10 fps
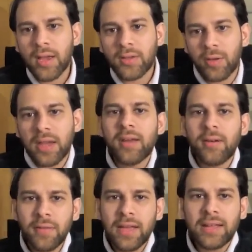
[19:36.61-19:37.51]
So in
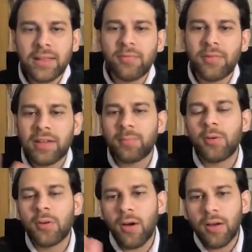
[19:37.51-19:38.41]
a way,
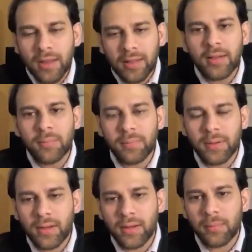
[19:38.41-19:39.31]
Facebook or other
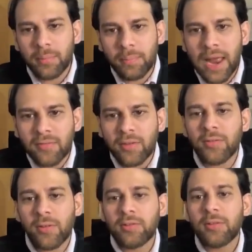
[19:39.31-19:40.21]
uh, platforms
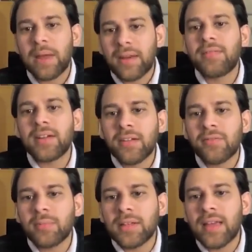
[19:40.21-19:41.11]
are also benefiting
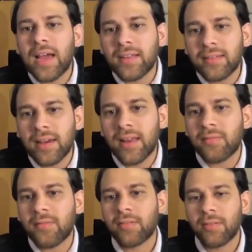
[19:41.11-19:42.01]
from these IT cell
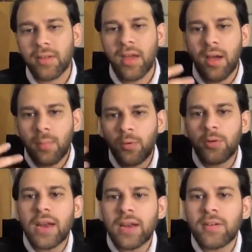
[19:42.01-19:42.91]
networks because
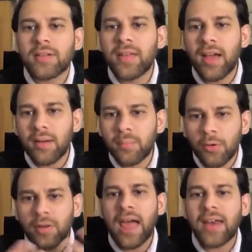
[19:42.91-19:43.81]
more networks there are,
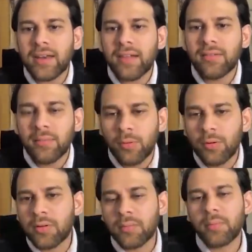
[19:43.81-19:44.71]
more narratives,
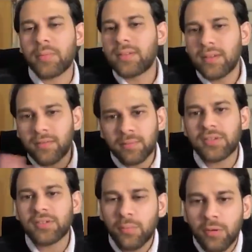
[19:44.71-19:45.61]
more
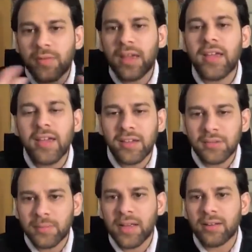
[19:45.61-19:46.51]
misinformation, more fake
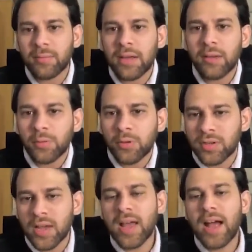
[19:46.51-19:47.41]
engagement that is being
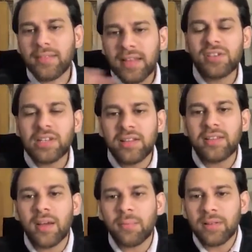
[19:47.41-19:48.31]
pushed. Essentially,
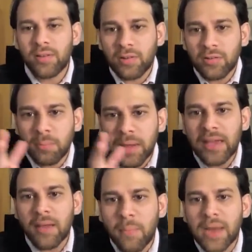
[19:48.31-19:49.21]
these companies are also
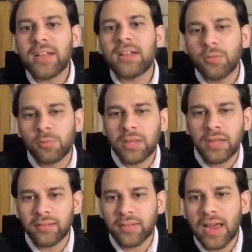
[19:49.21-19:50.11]
making money through
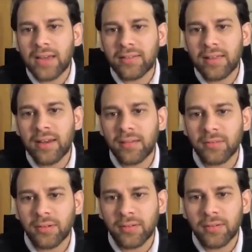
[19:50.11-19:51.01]
these IT cell
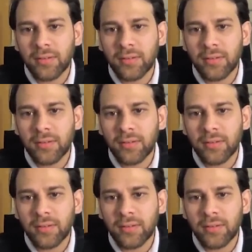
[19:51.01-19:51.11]
networks.